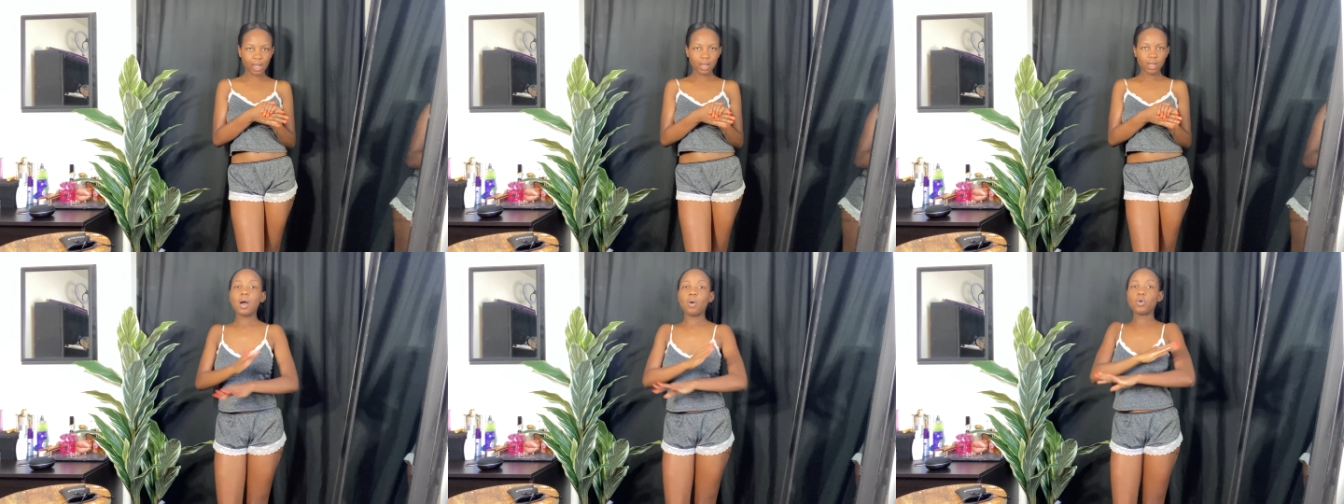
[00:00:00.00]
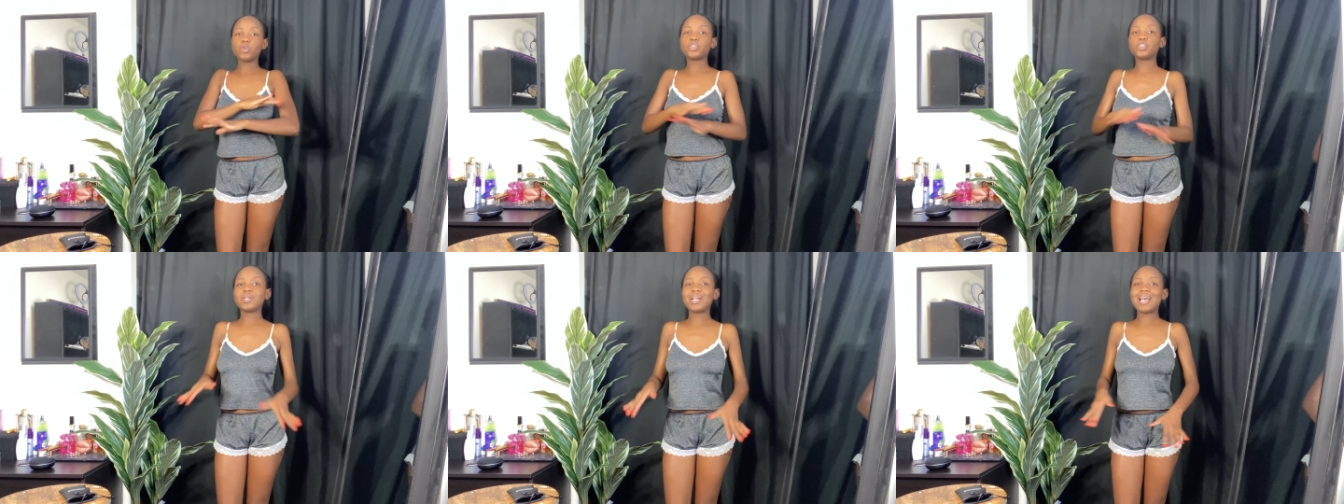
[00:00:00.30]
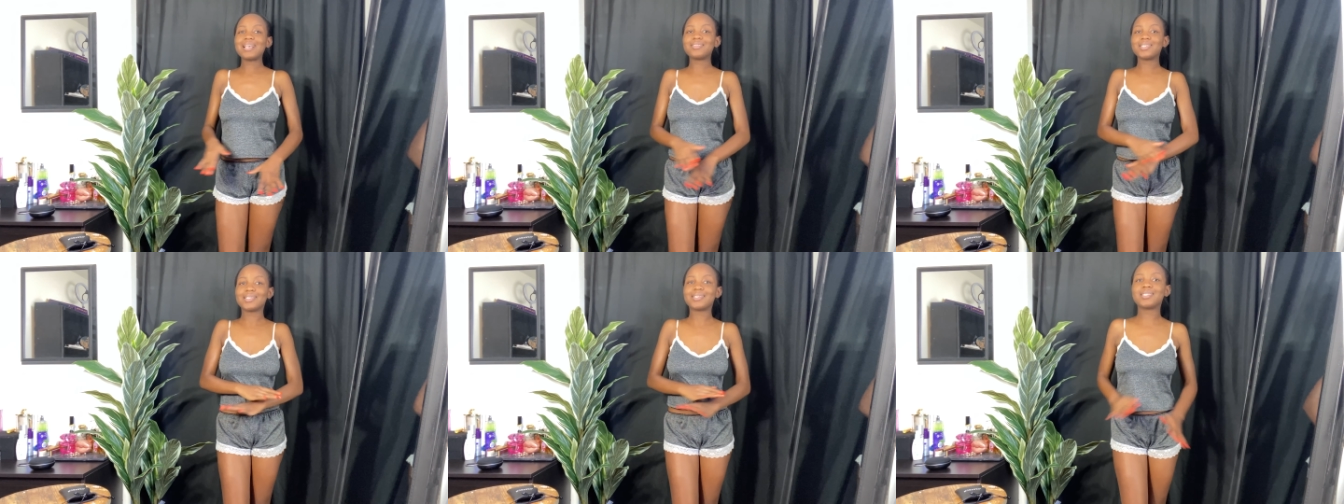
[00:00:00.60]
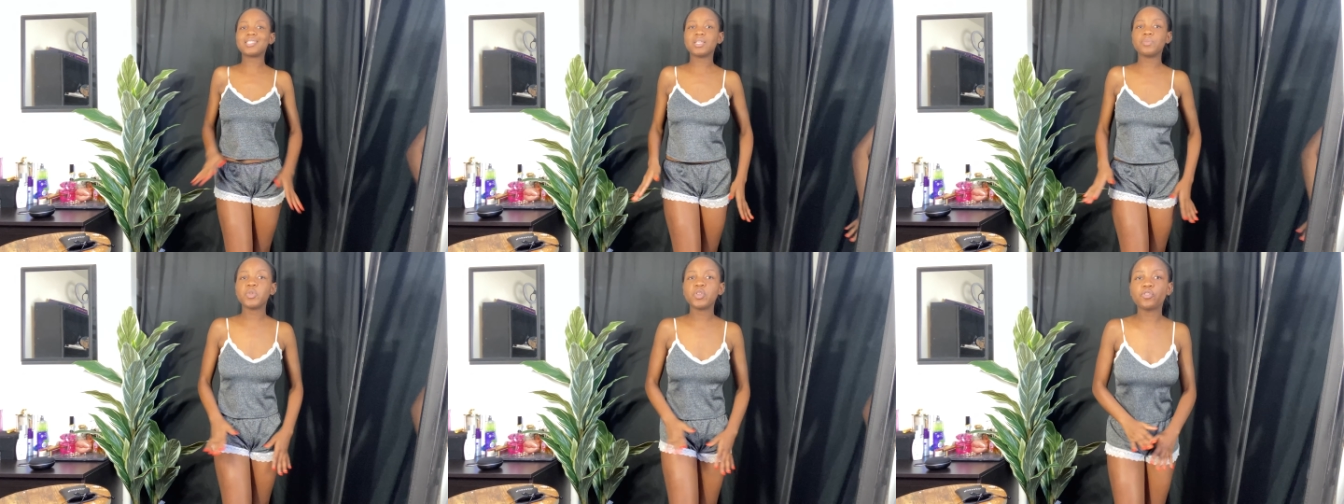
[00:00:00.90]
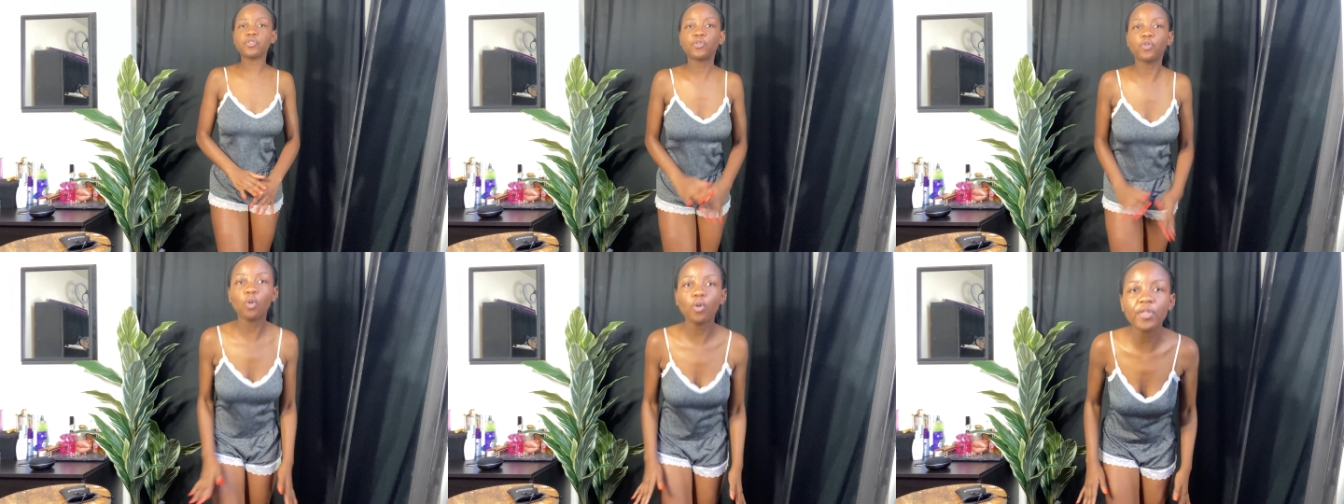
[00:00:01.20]
I want you guys to see me
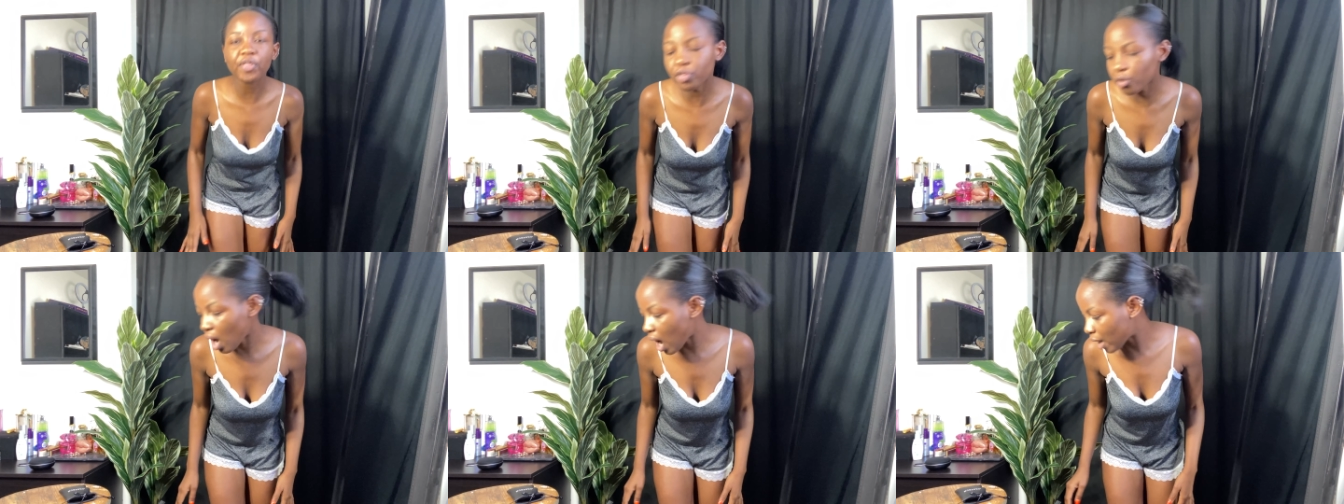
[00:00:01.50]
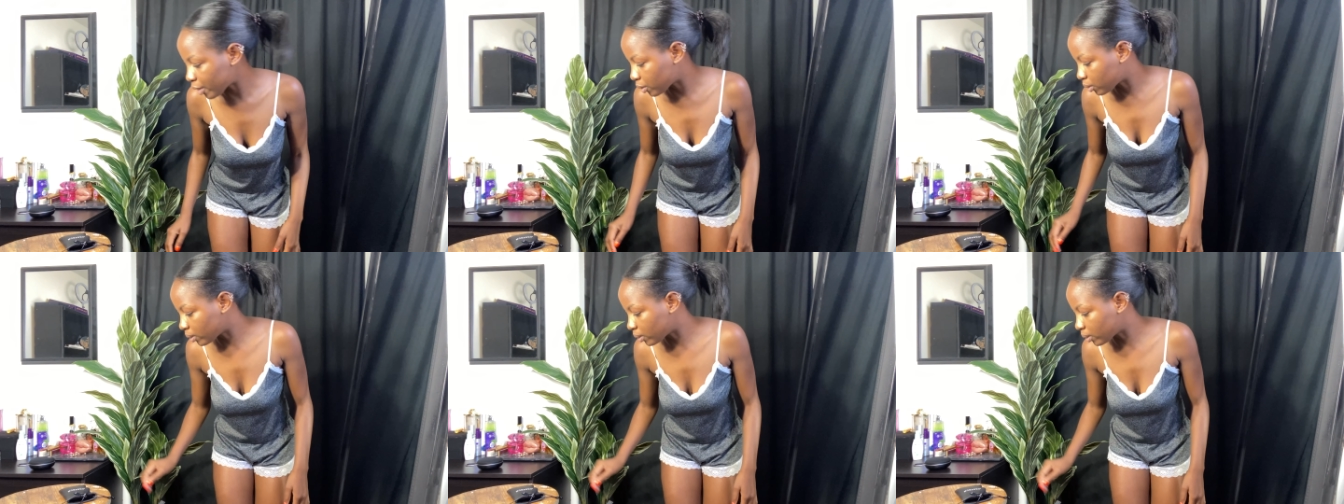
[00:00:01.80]
full throttle,